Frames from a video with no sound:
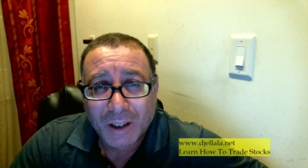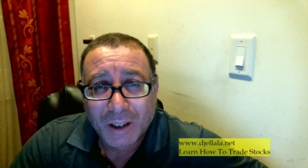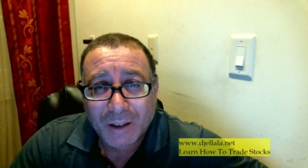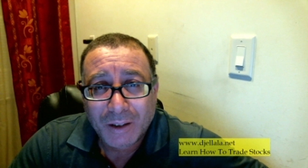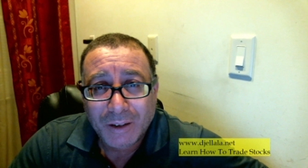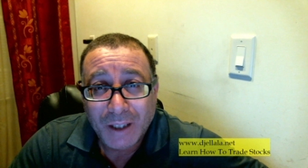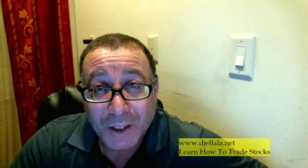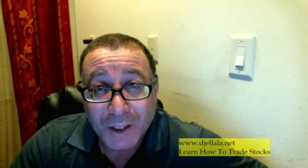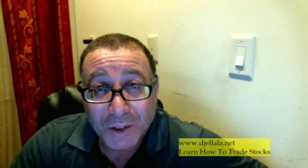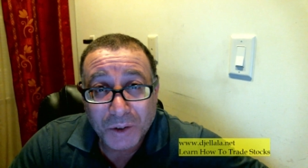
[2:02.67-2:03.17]

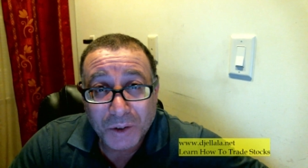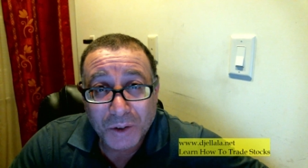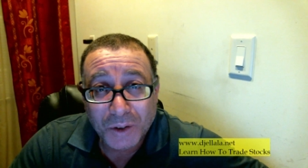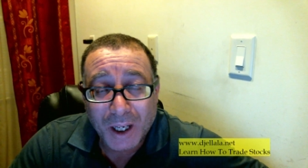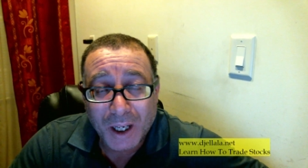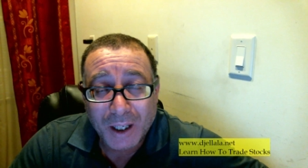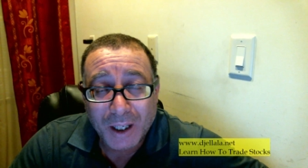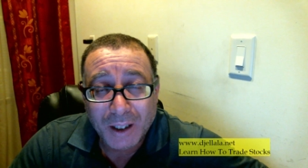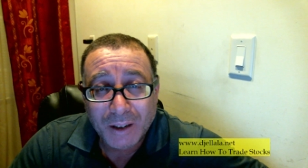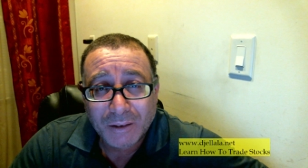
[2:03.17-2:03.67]

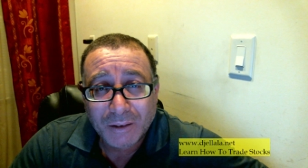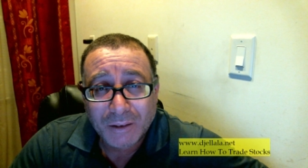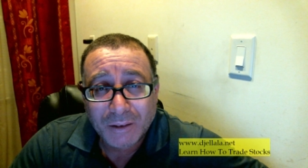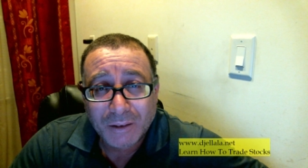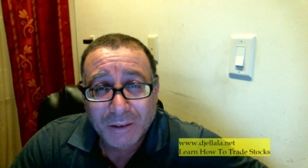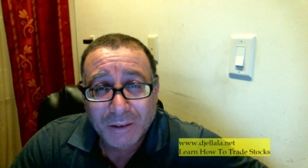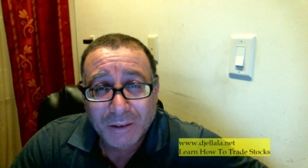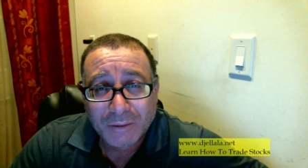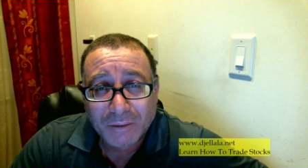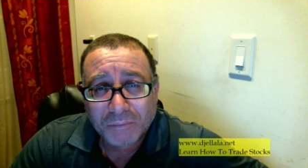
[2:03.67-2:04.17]
yesterday
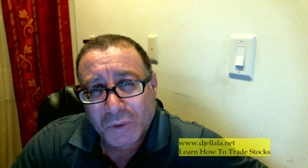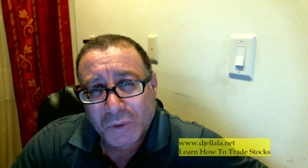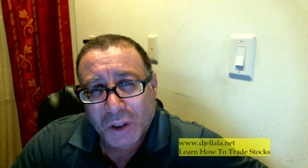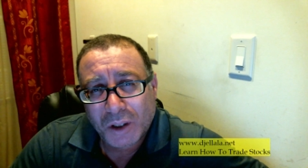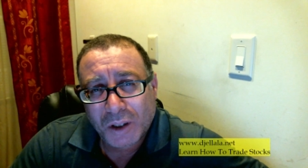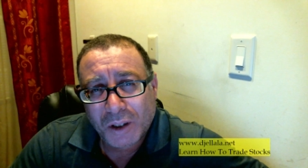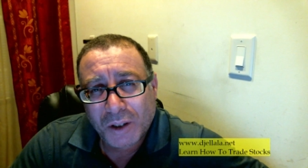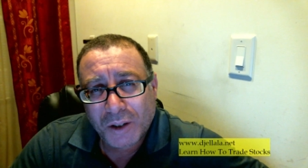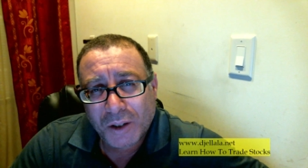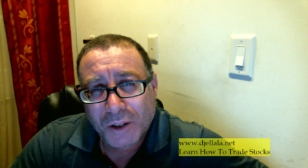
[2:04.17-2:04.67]

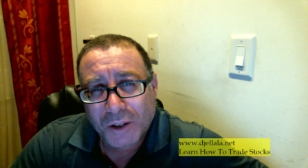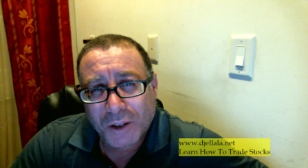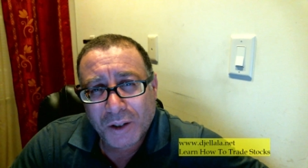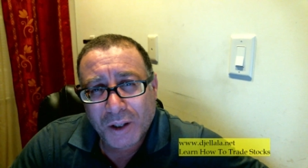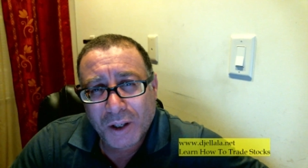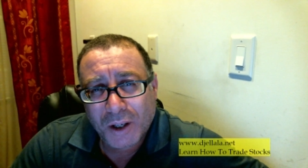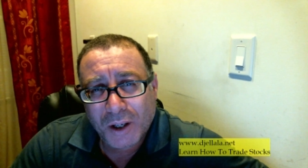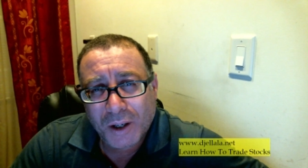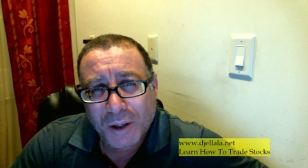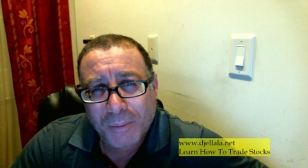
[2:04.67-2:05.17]

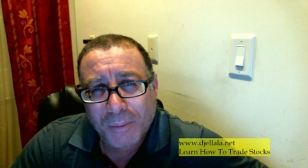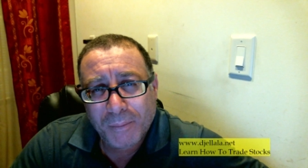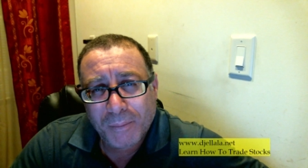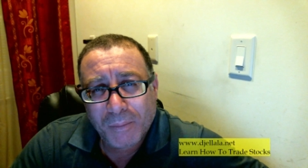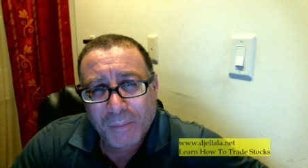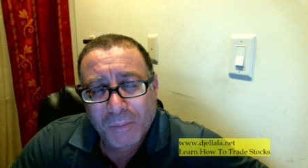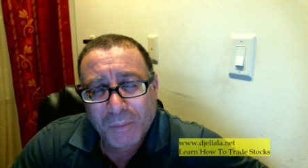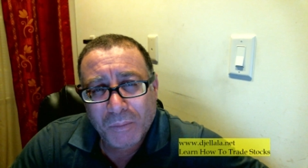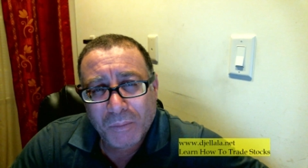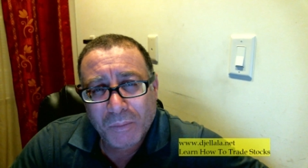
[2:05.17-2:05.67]
um,
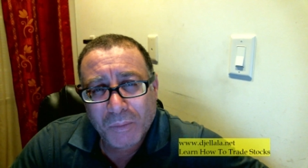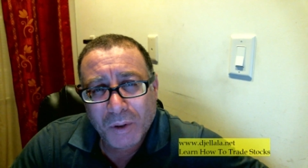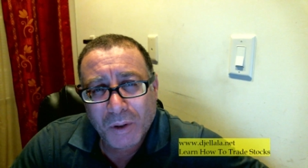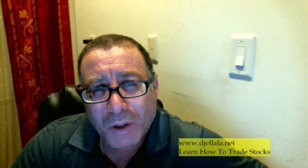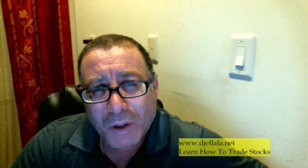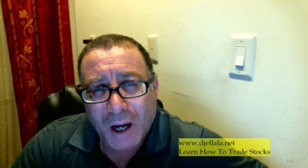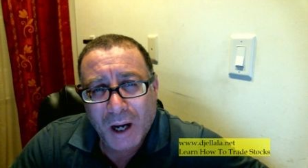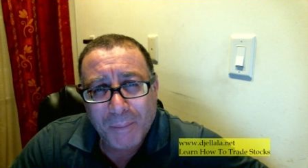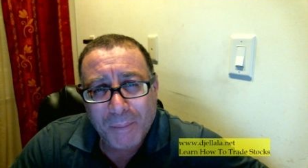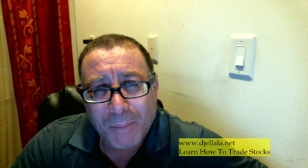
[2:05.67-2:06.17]

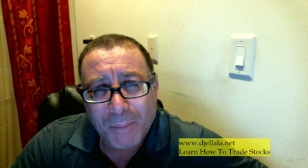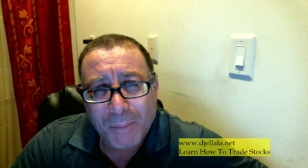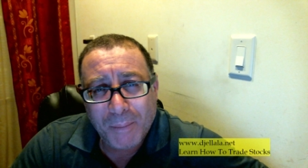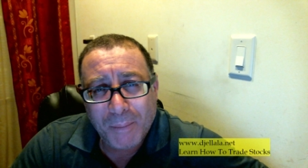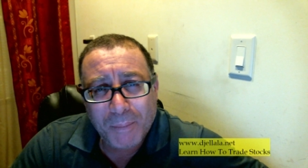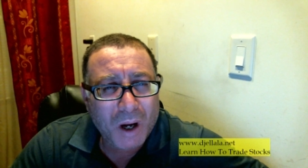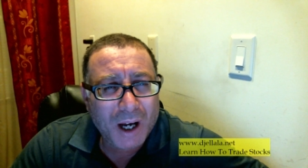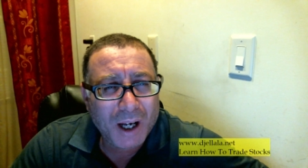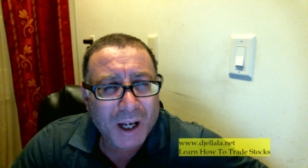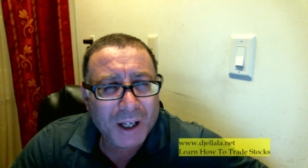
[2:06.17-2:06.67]
Apple
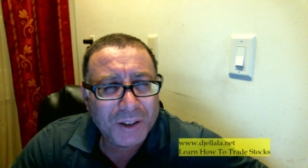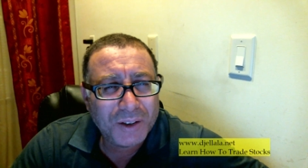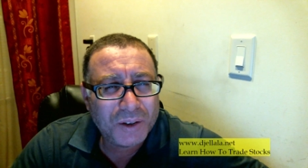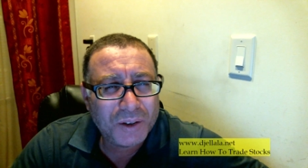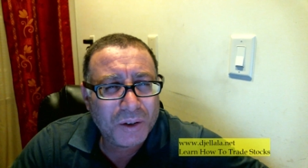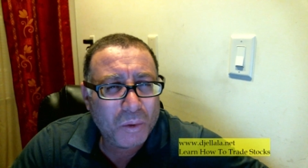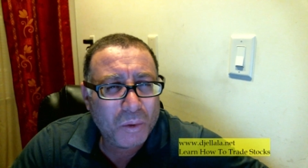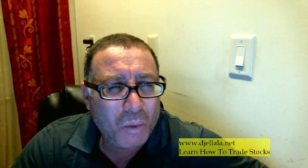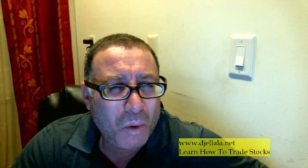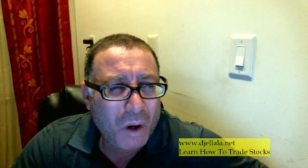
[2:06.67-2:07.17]
was
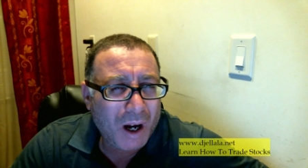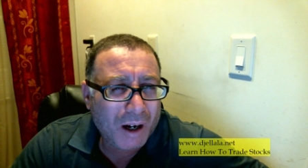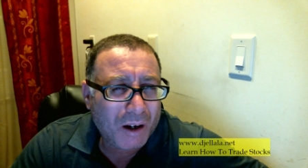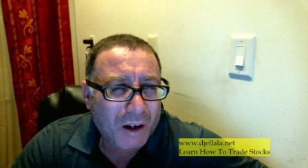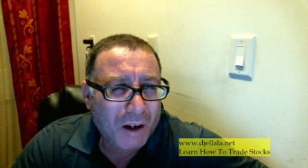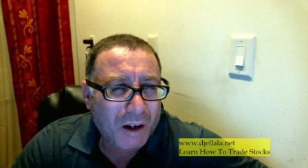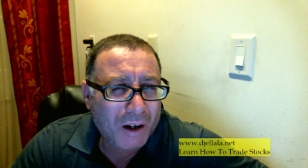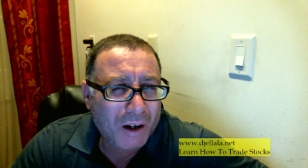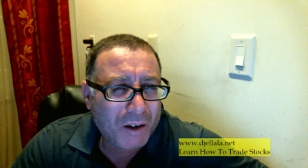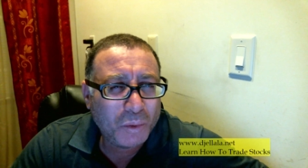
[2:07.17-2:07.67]
wa
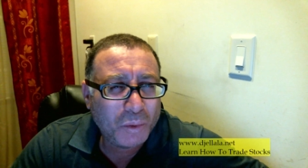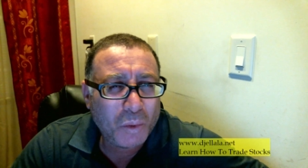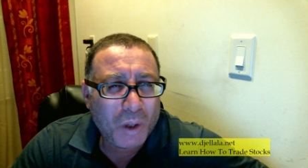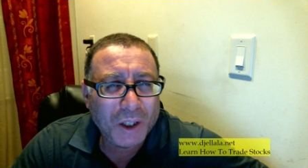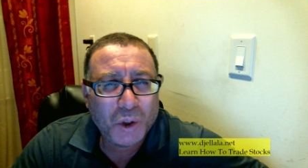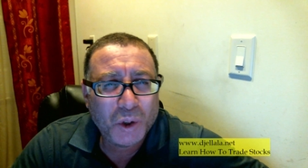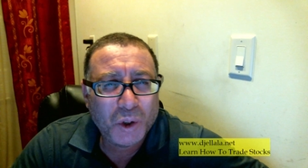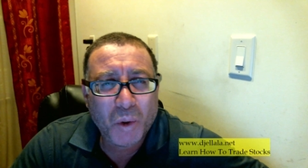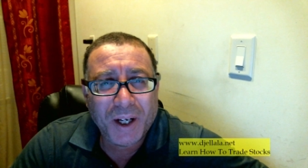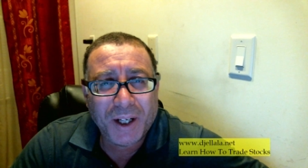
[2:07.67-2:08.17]
around
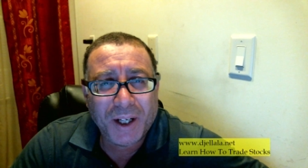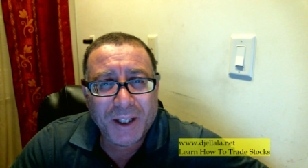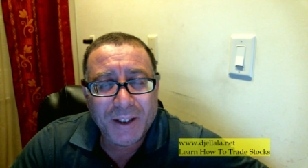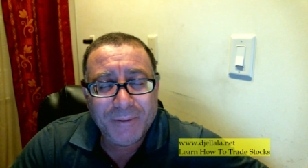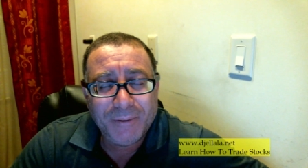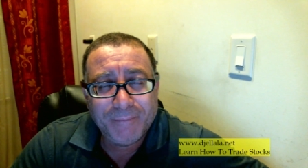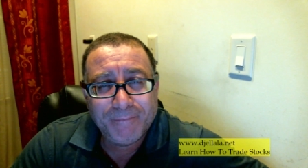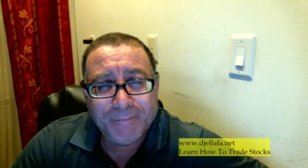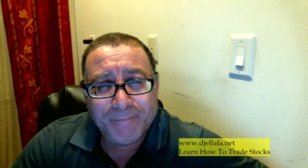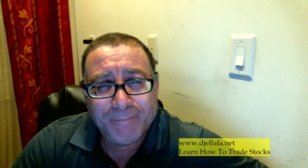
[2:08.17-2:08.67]
120
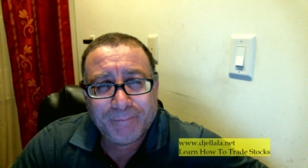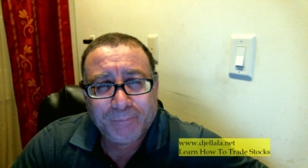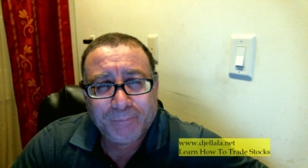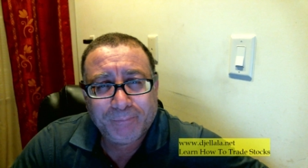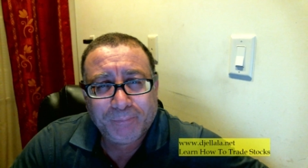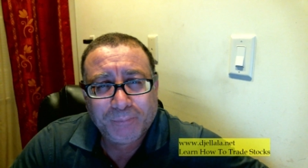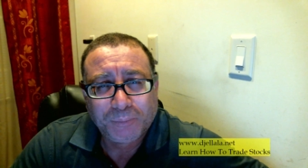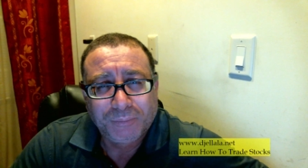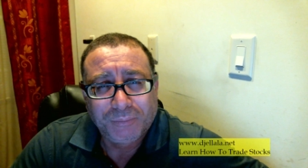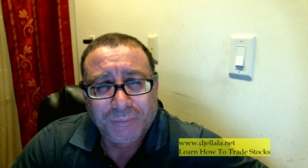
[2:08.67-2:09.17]

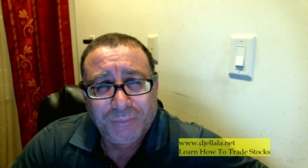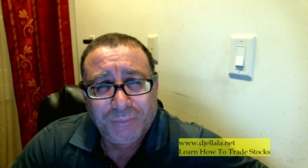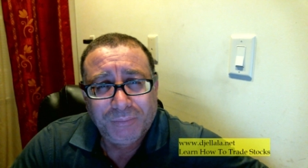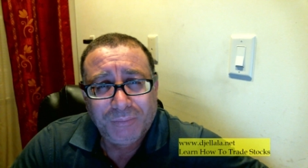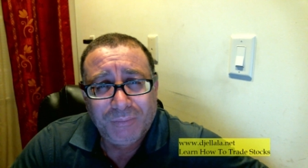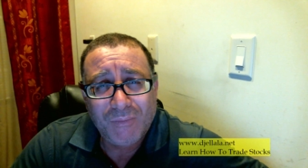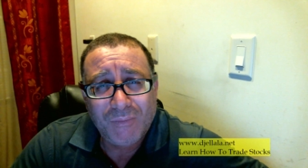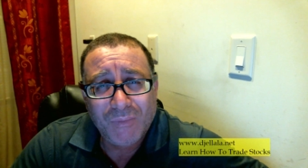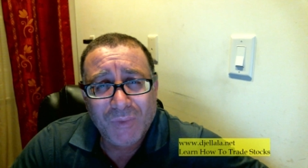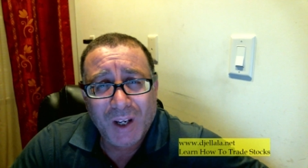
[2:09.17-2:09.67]

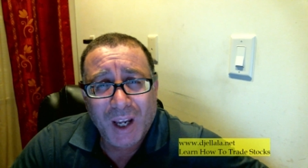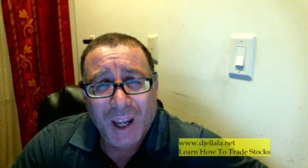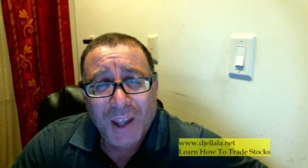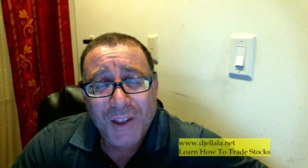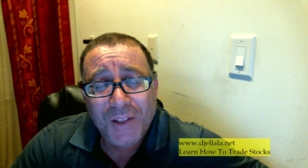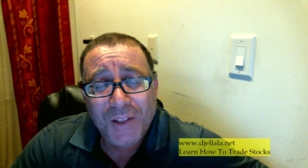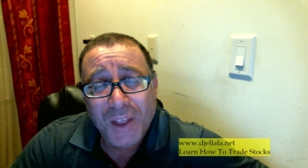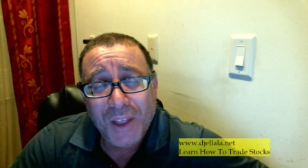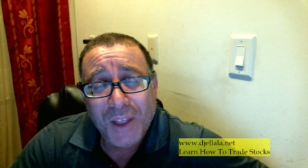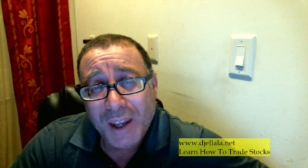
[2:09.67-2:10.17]
and
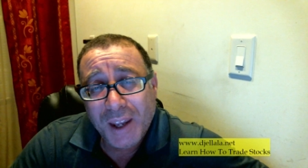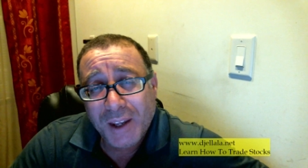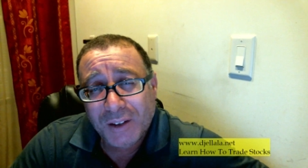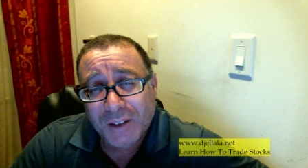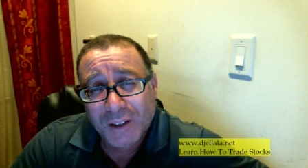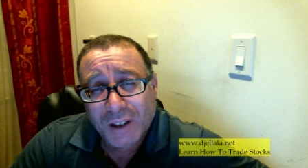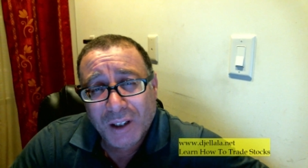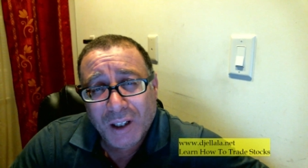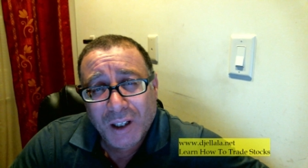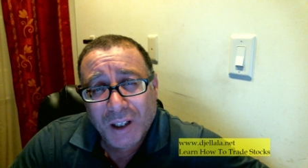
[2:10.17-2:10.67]
then
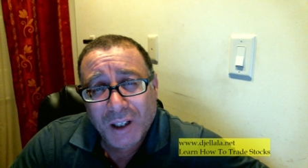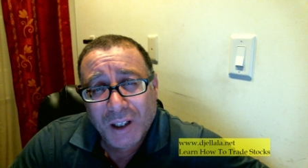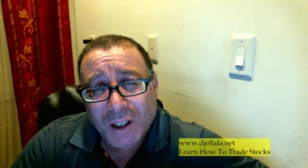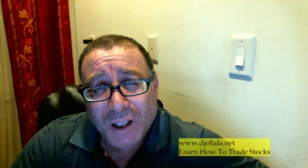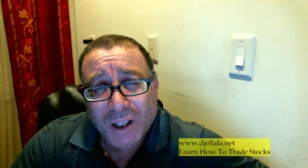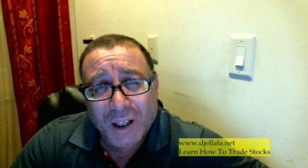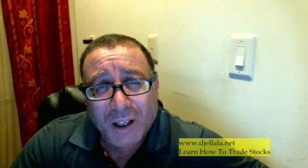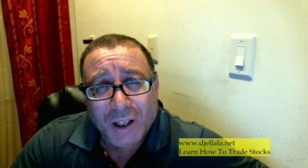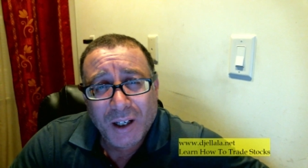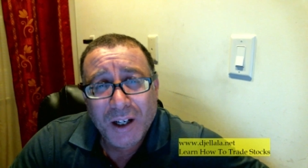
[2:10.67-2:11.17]

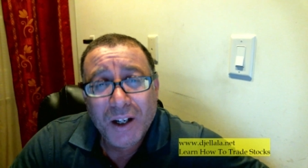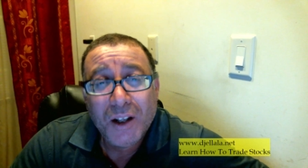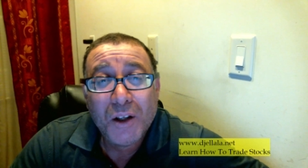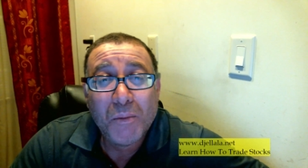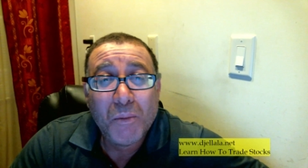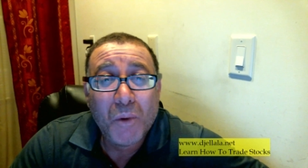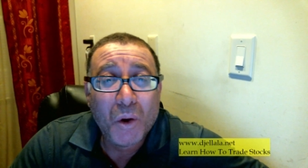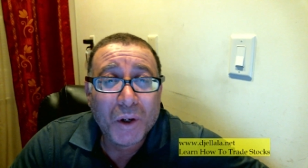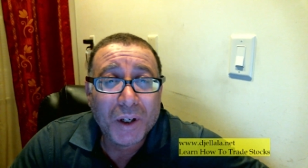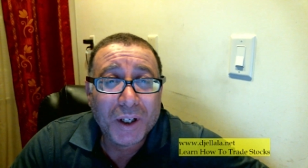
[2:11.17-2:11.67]
in the
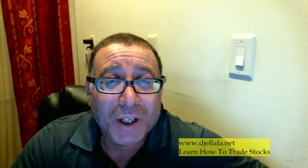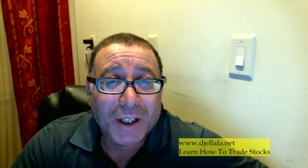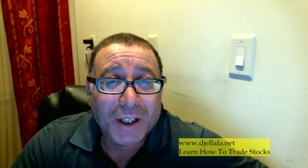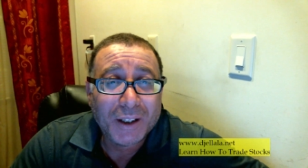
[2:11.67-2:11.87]
morning